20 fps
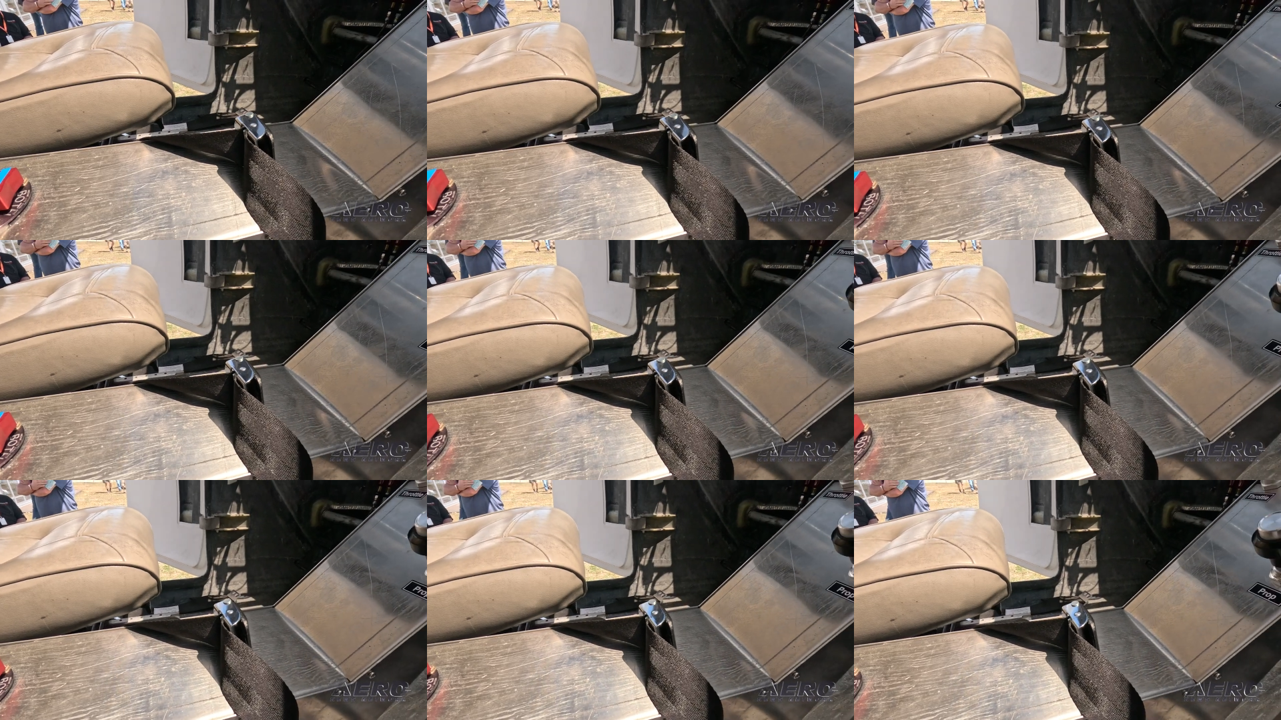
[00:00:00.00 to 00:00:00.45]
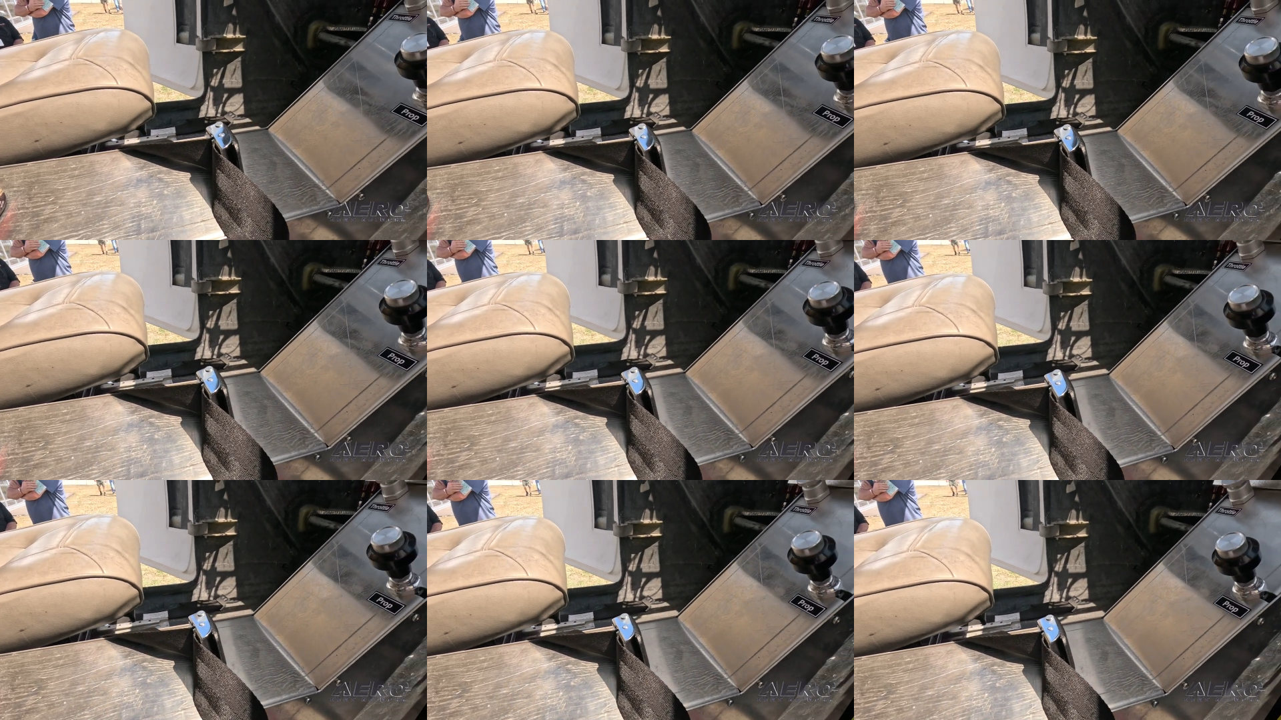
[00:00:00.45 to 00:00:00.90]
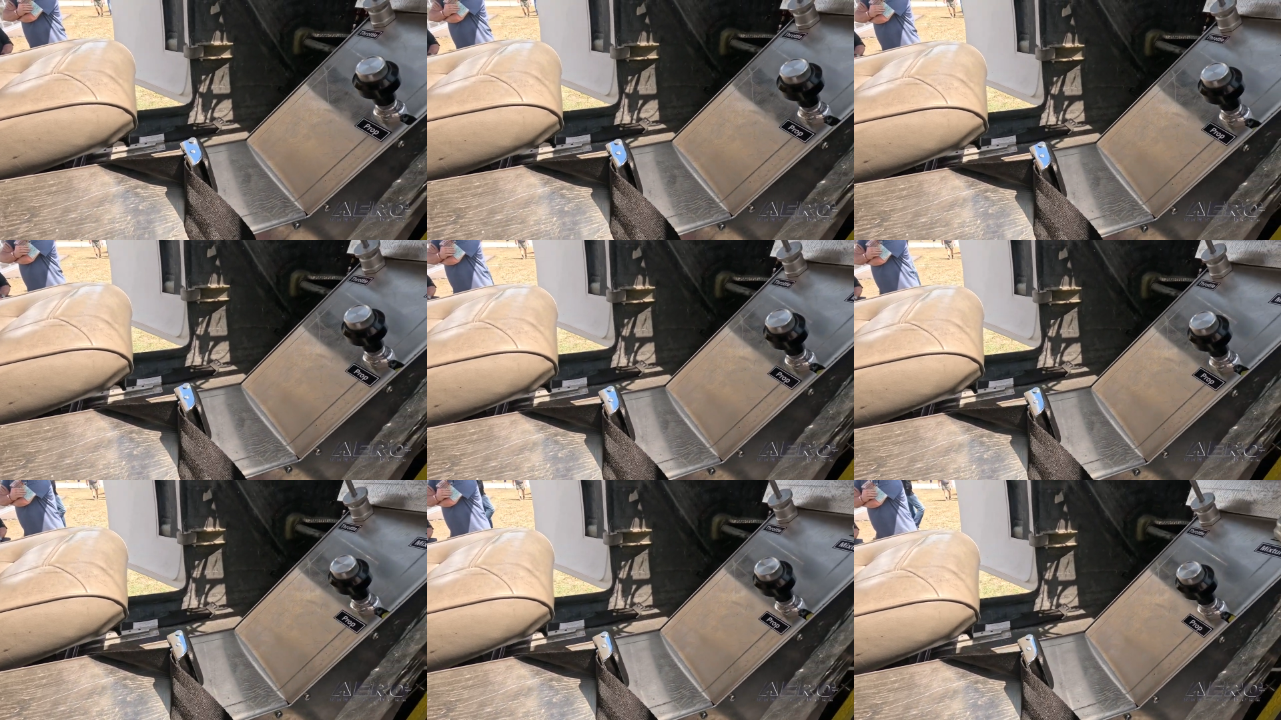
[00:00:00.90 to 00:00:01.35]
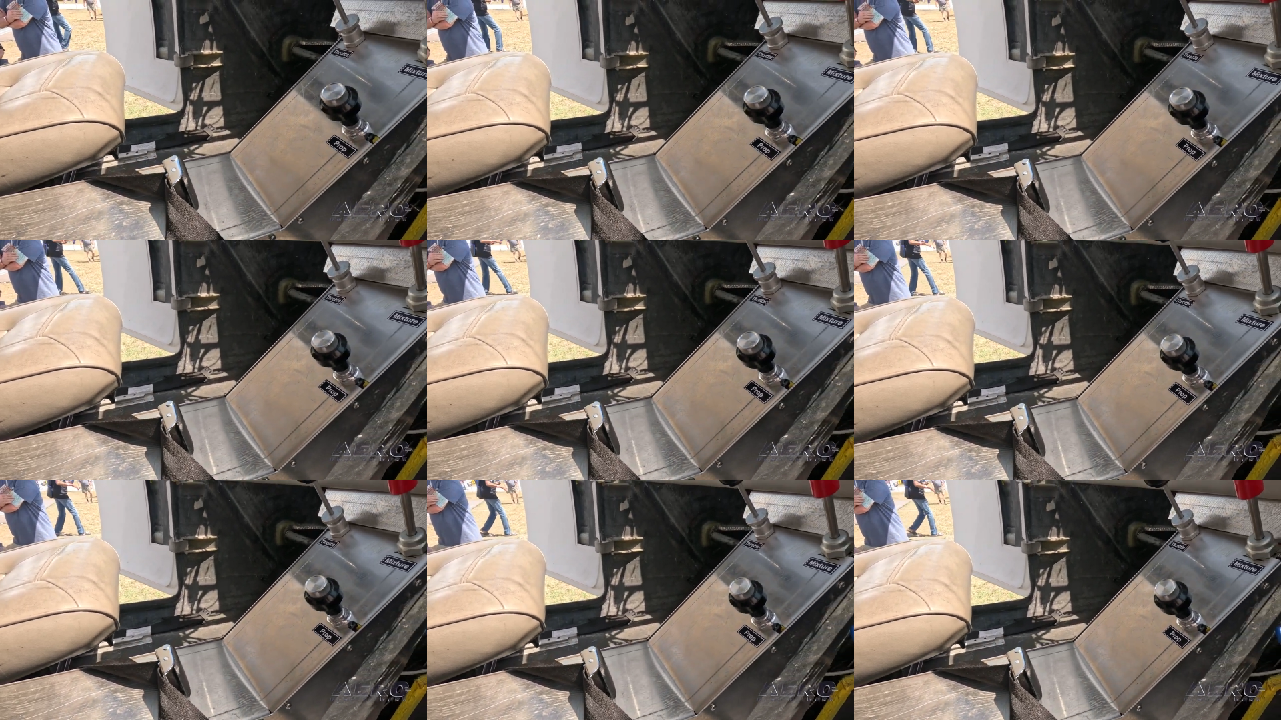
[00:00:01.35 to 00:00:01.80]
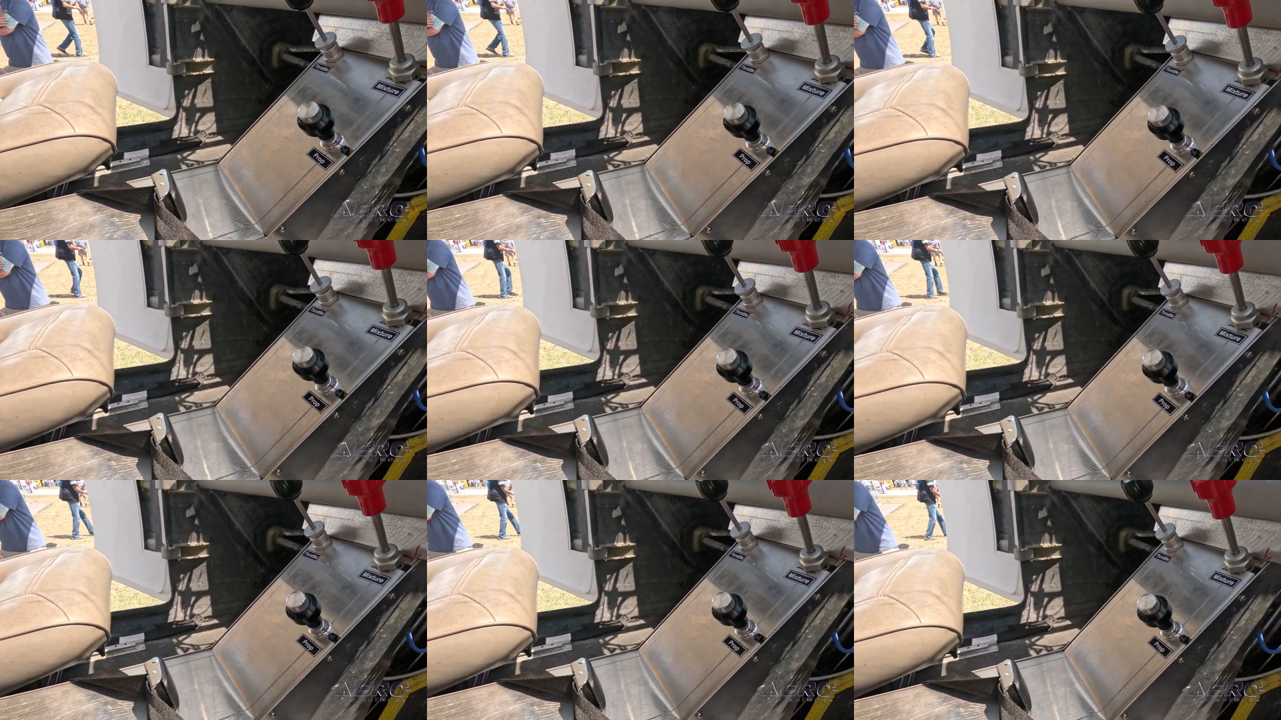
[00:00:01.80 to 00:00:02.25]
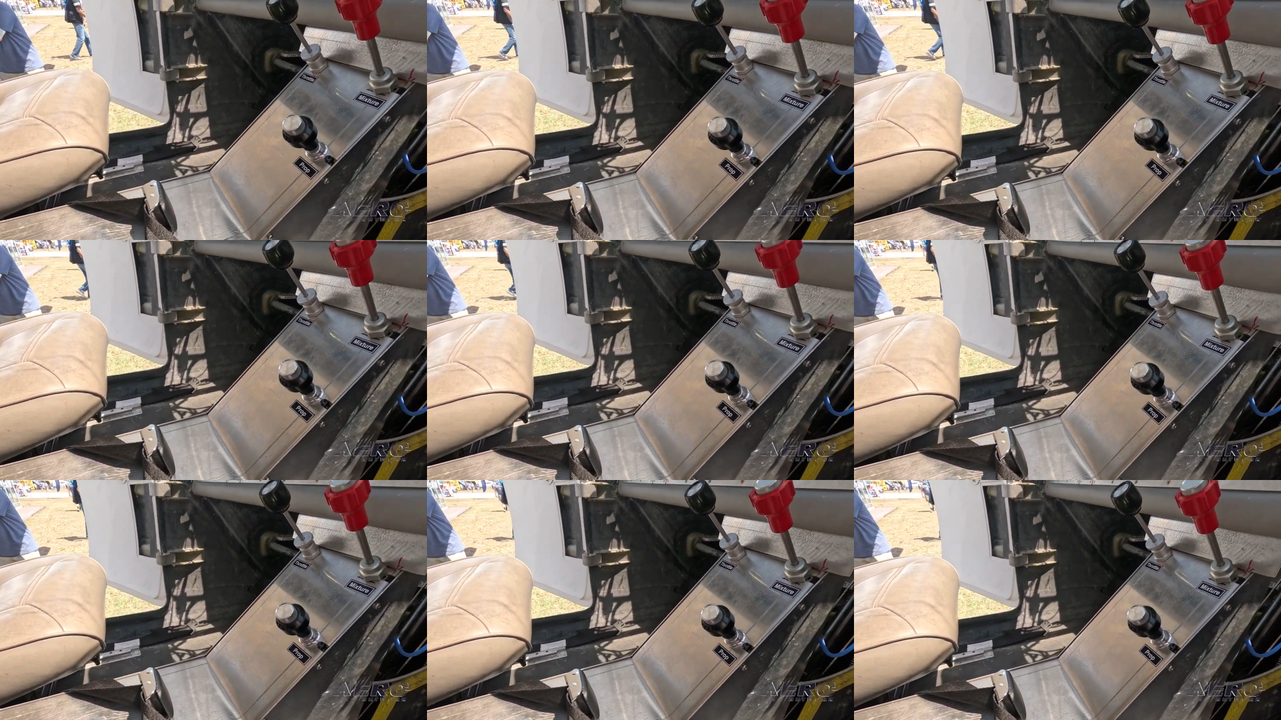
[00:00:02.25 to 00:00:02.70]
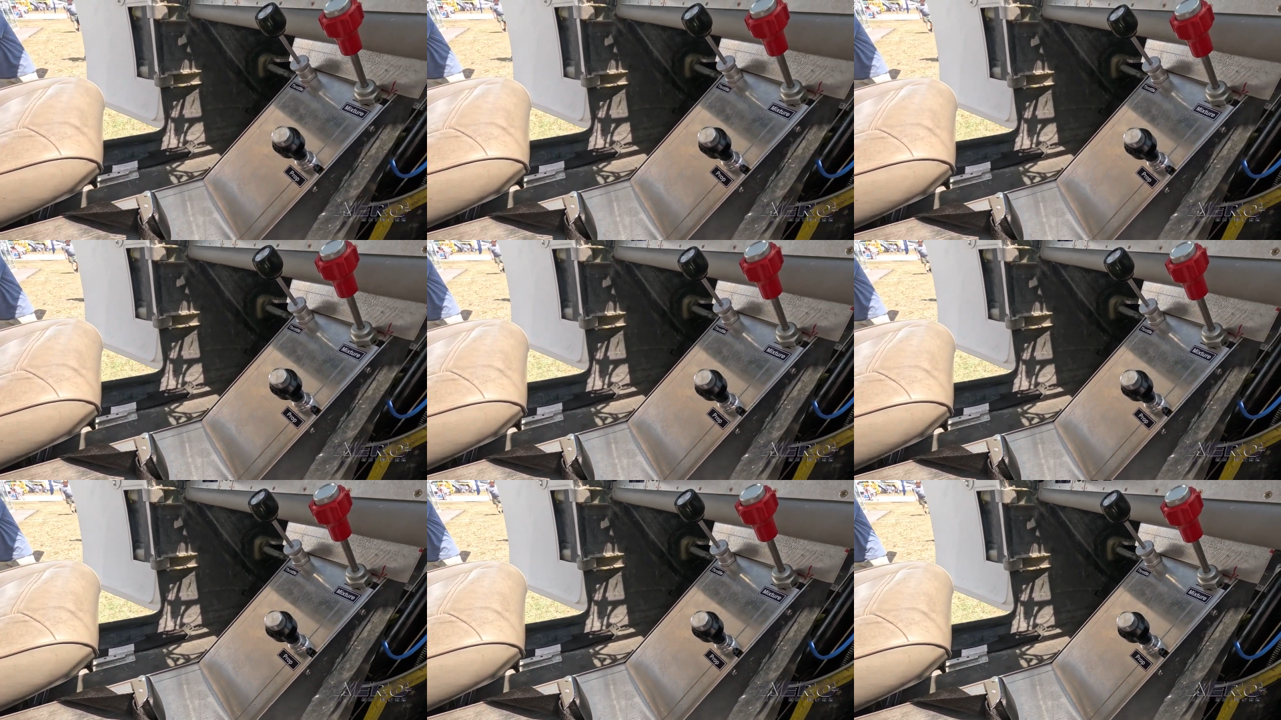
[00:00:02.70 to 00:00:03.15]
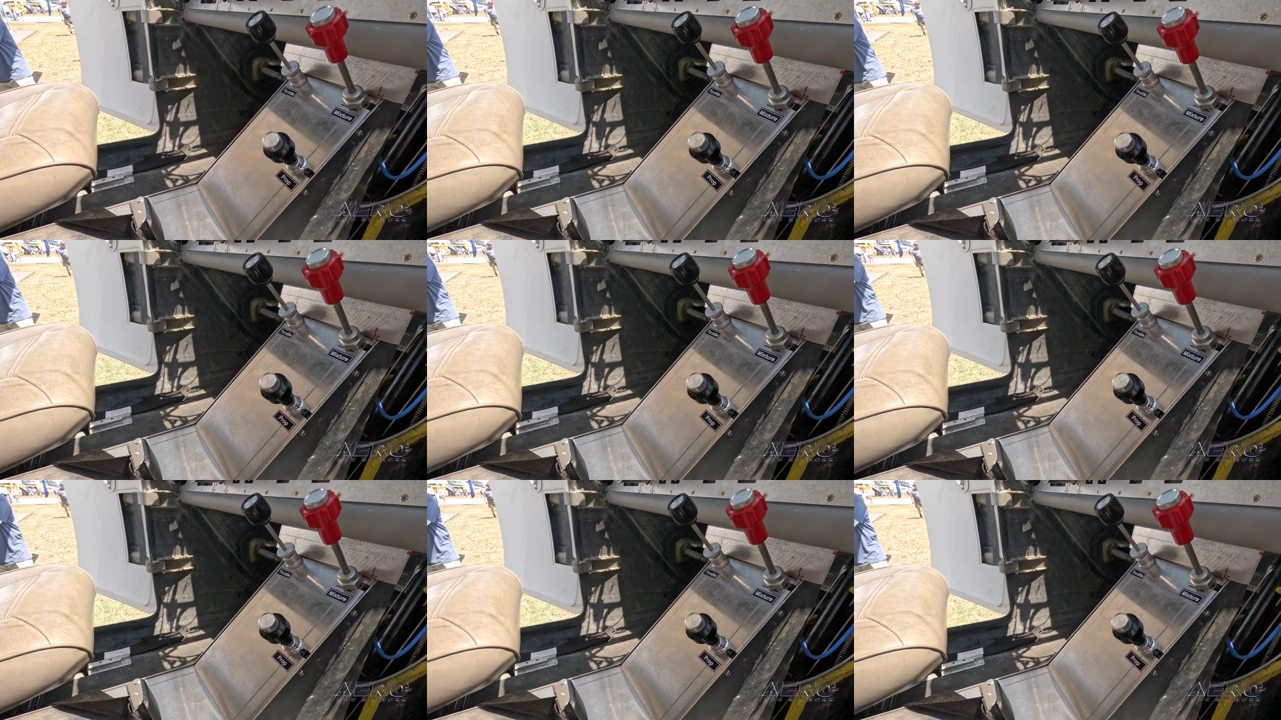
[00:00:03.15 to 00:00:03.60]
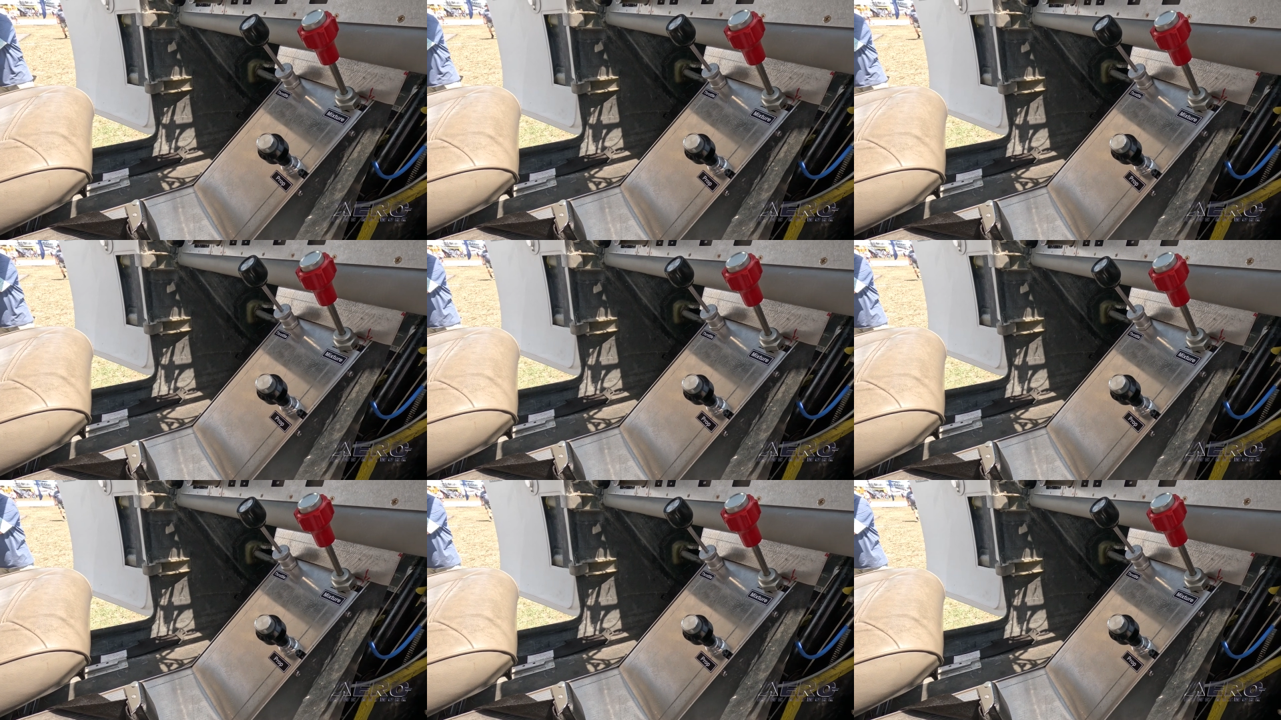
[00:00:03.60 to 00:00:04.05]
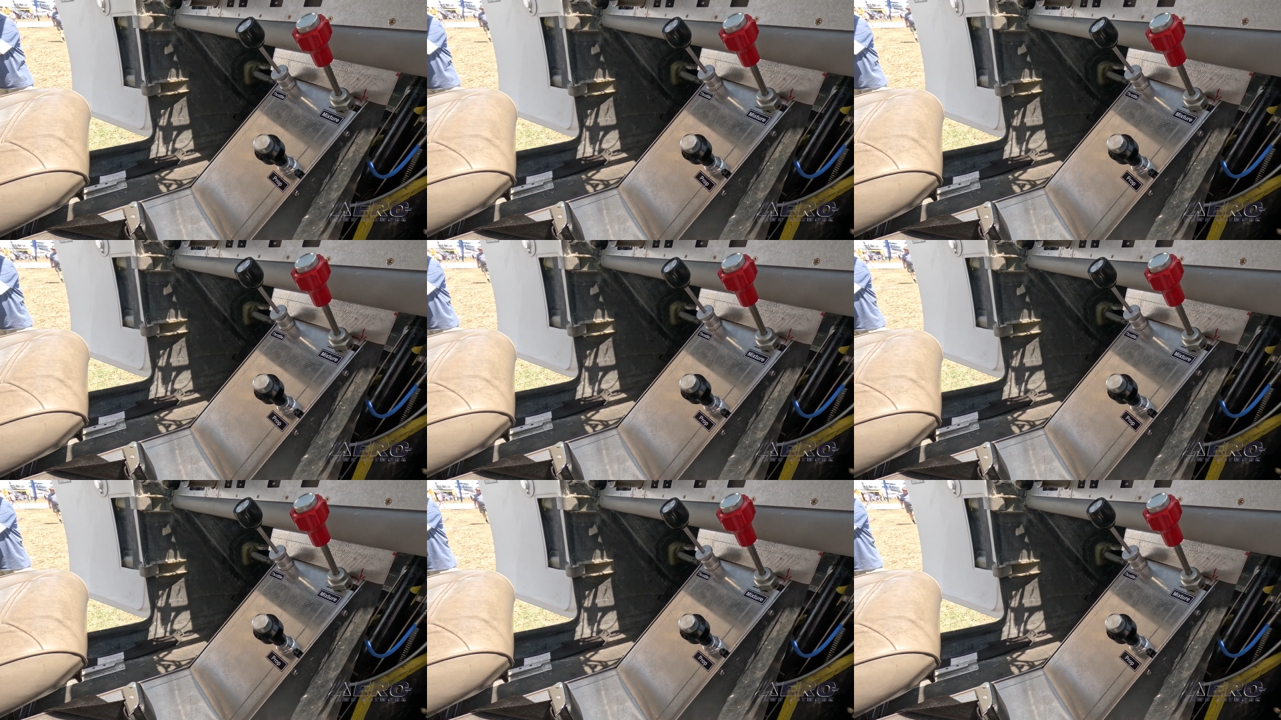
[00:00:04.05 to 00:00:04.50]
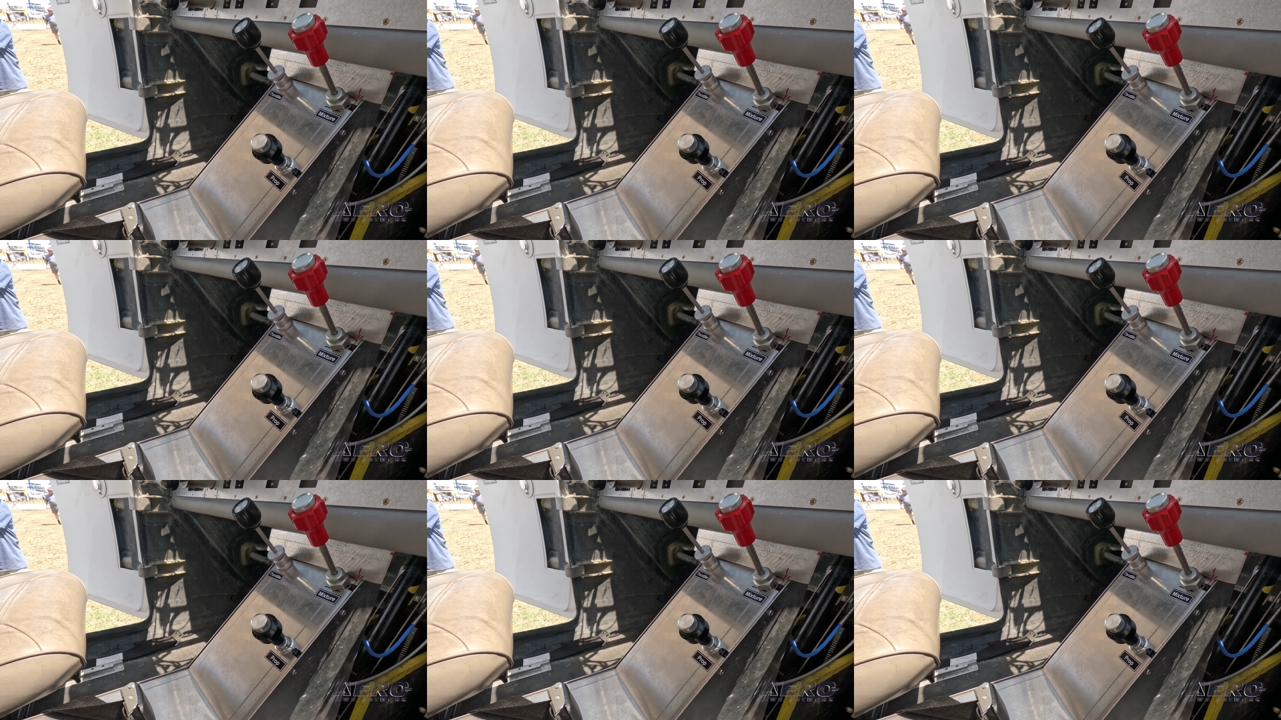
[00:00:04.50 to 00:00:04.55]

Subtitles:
[unreadable: no face in view]